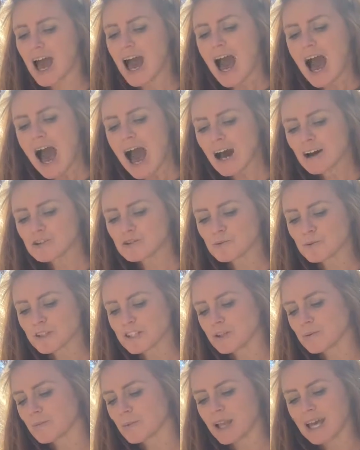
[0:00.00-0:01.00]
How to
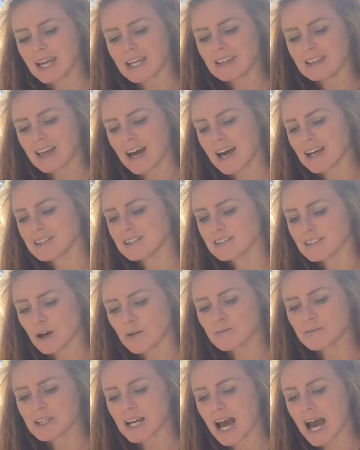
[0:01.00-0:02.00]
explain that
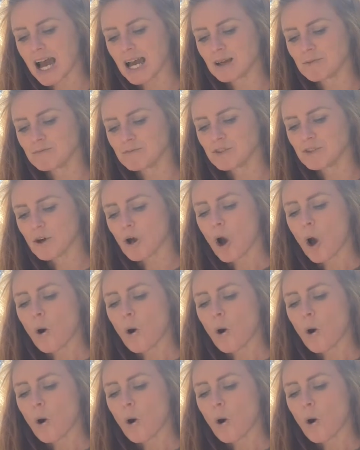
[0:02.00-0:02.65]
sometimes